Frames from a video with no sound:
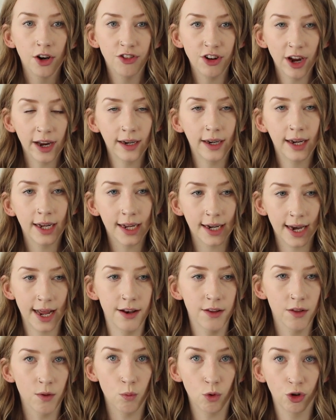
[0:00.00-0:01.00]
gently
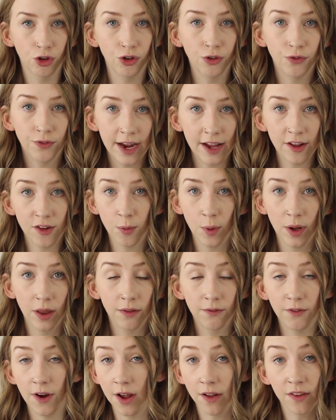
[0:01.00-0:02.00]
cleanse and wash your face with
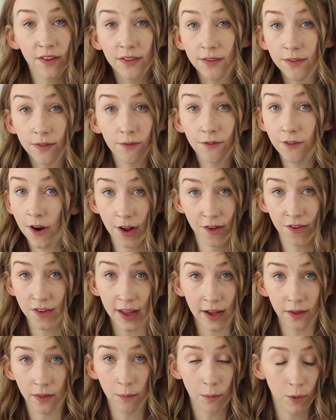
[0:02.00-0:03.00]
first
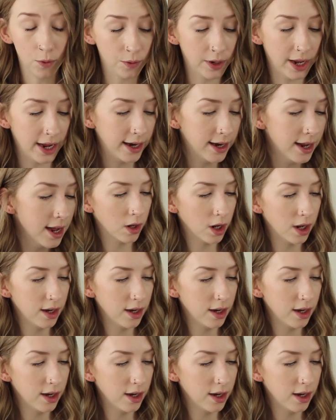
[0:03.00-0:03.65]
thing in the morning.